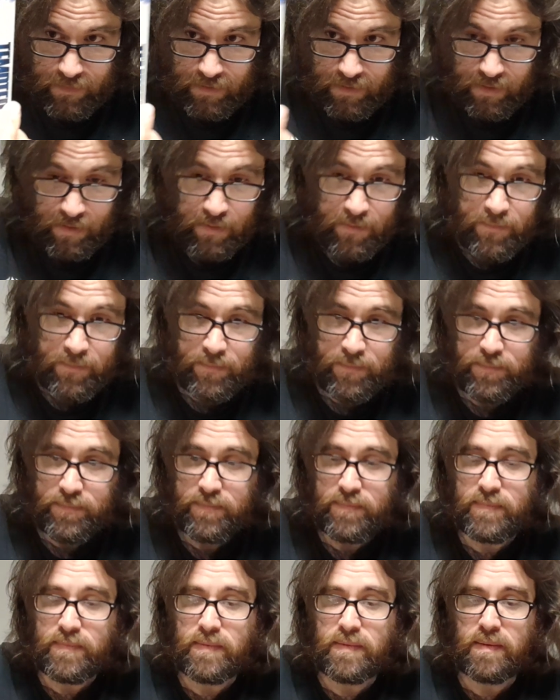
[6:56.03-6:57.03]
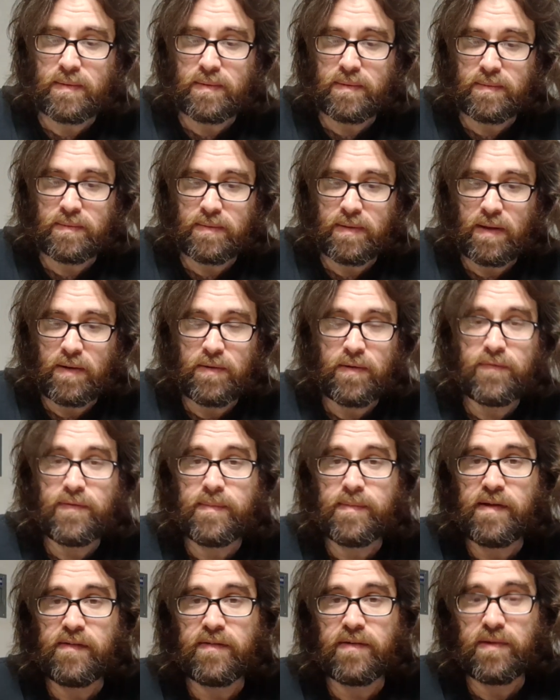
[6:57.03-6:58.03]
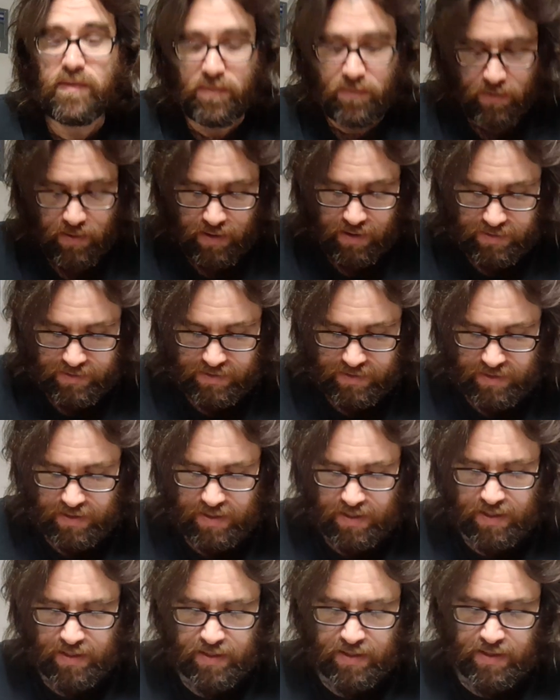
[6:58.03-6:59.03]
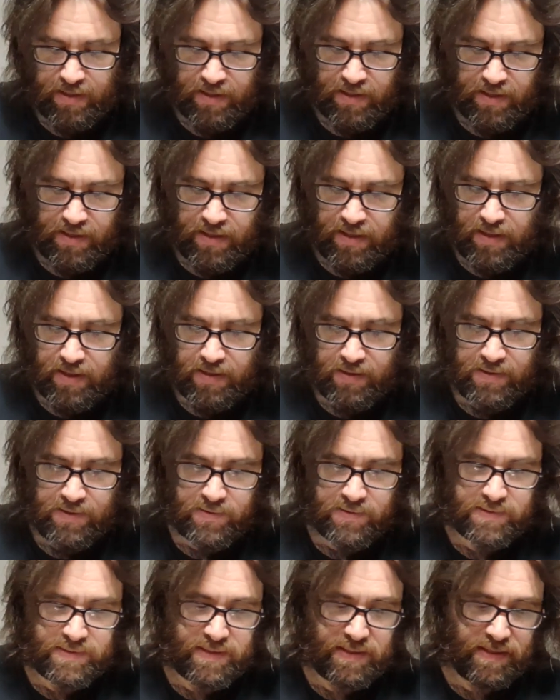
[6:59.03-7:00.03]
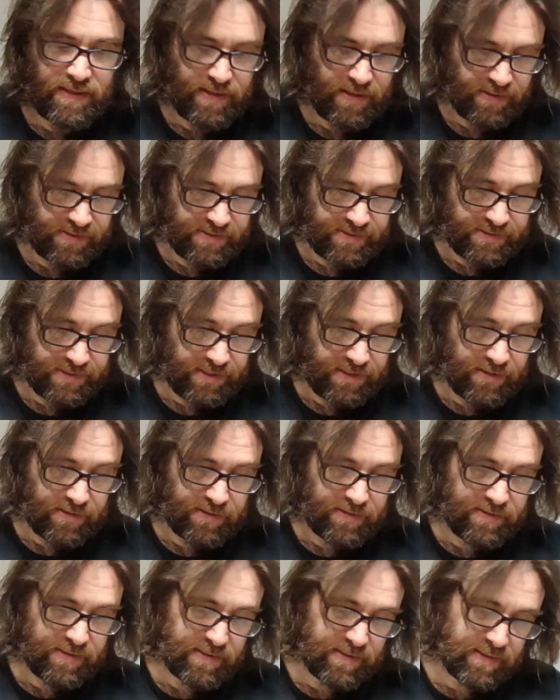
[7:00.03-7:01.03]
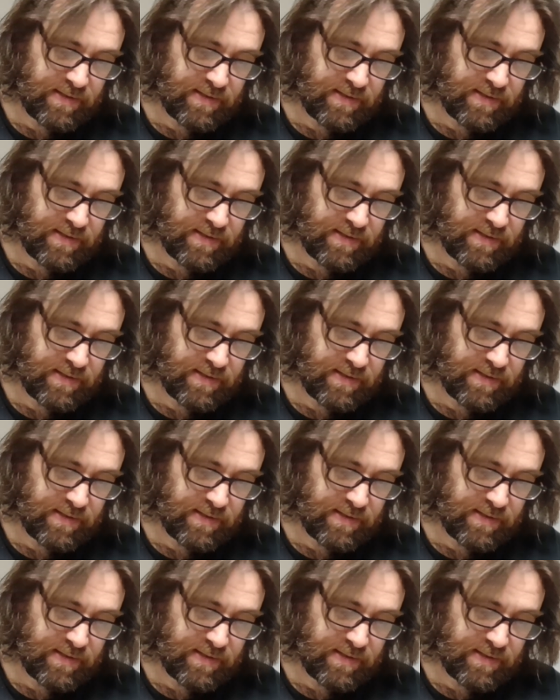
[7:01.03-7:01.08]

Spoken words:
I don't know if I'm ever going to watch that. Here's a sealed